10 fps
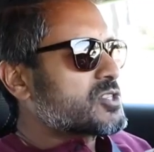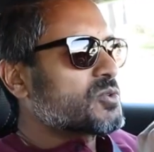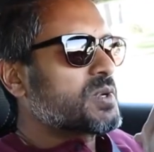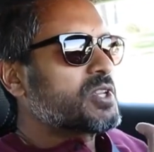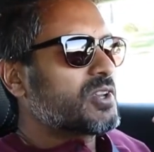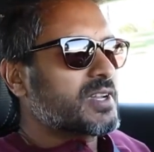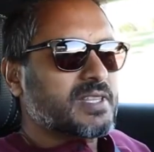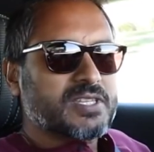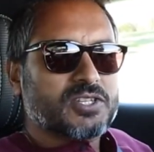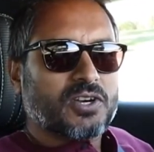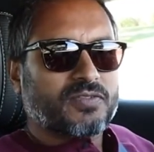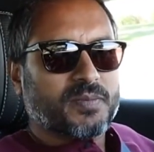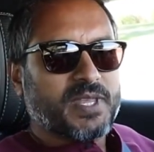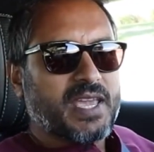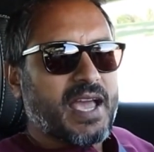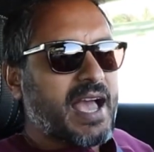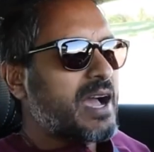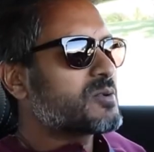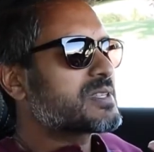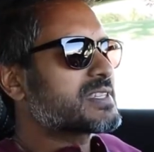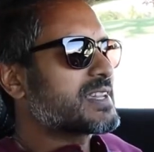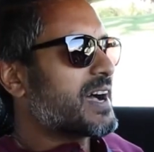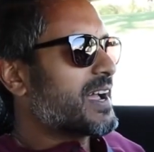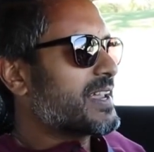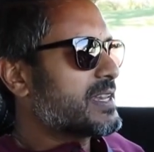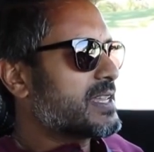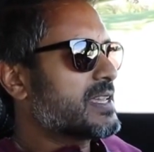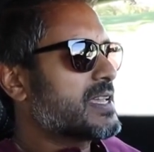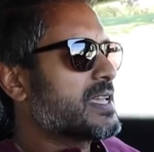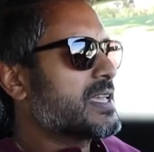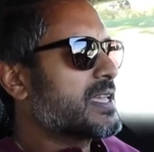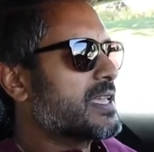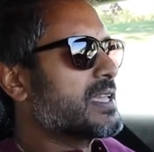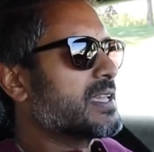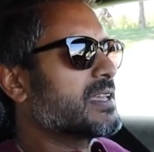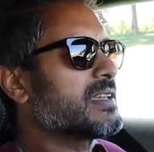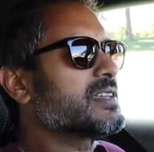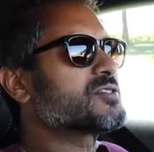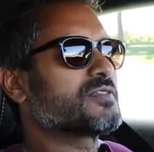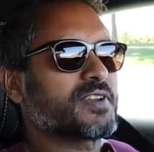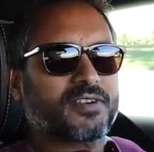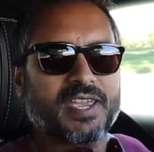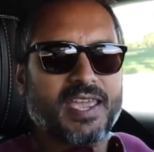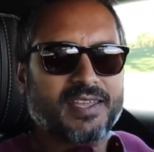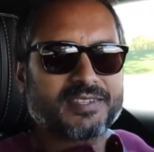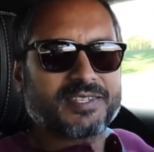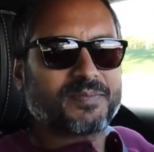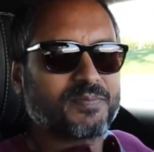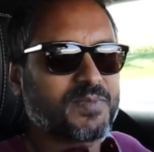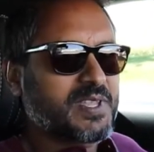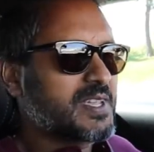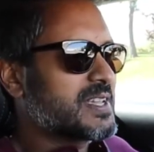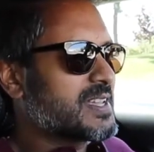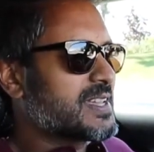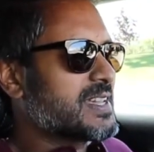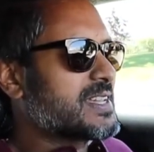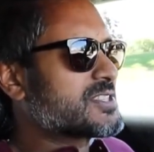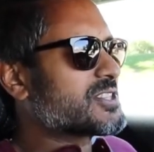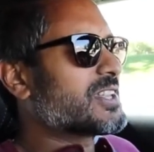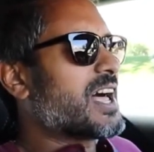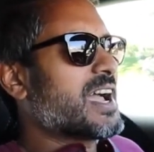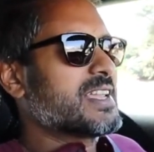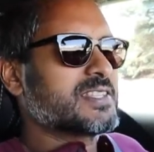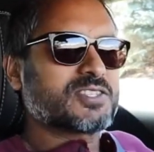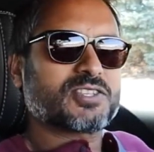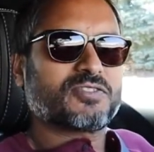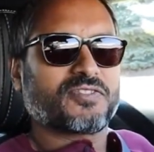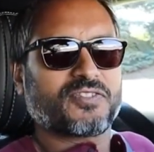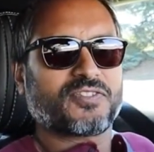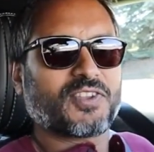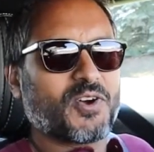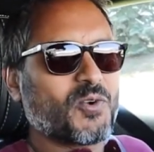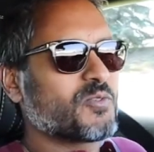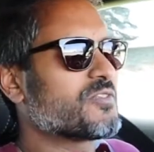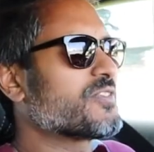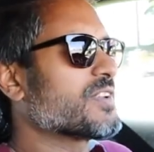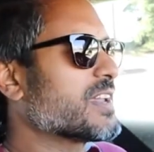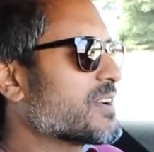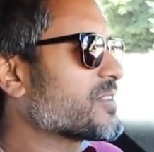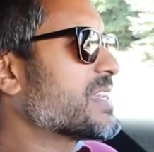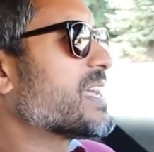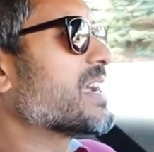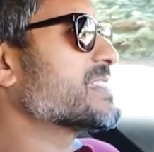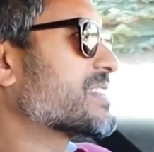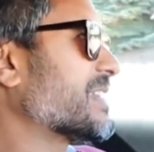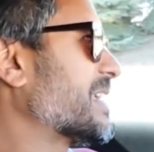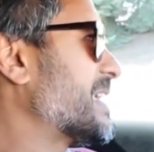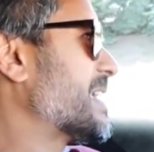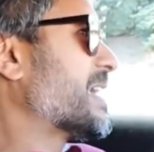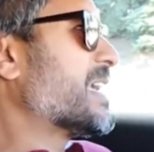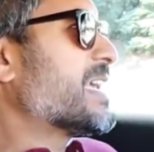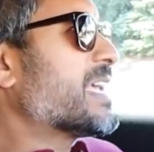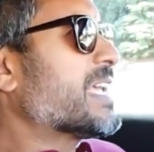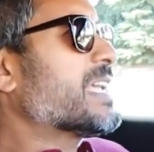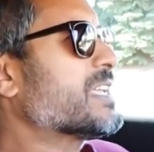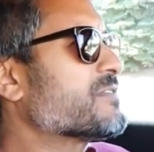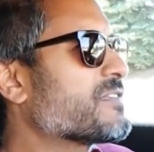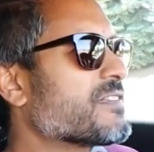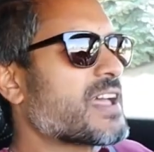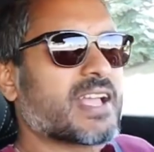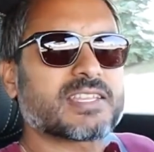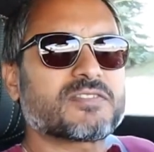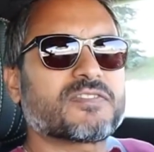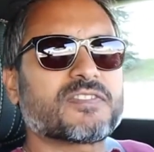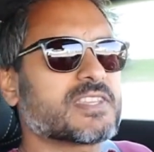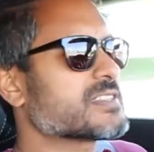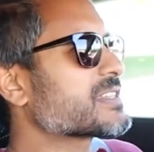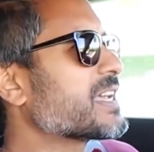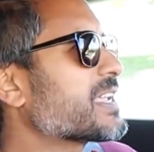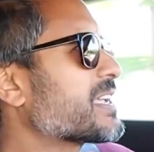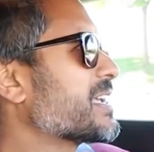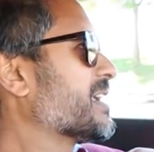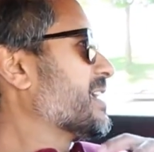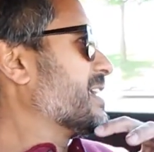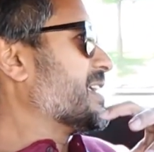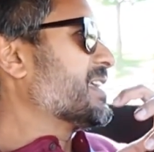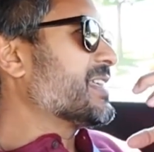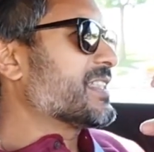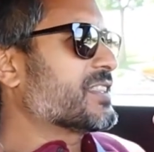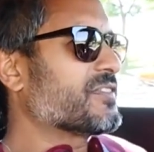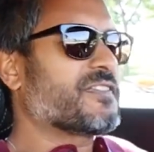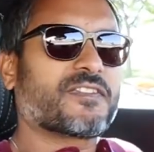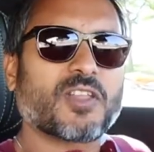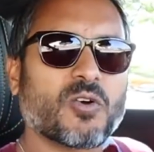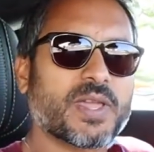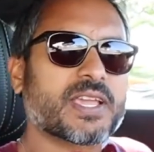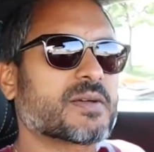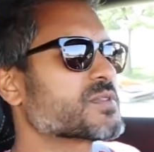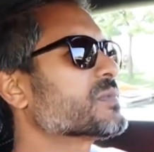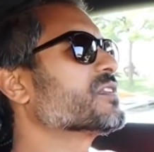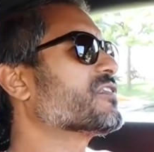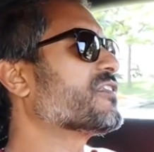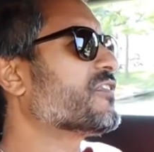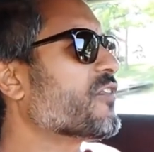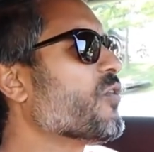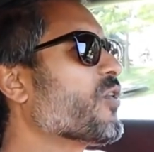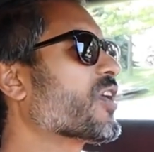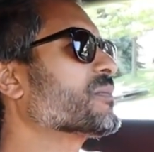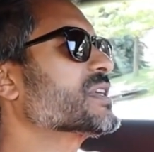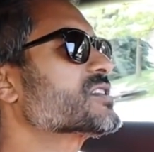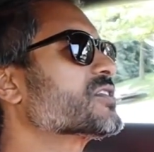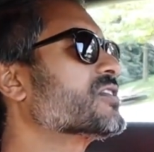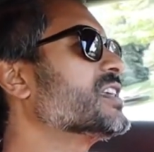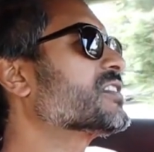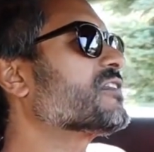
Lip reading: So when you look at this car from the outside, it's very handsome. Its lines flow very nicely. In fact, it feels like the flowing comes from the form that's underneath, the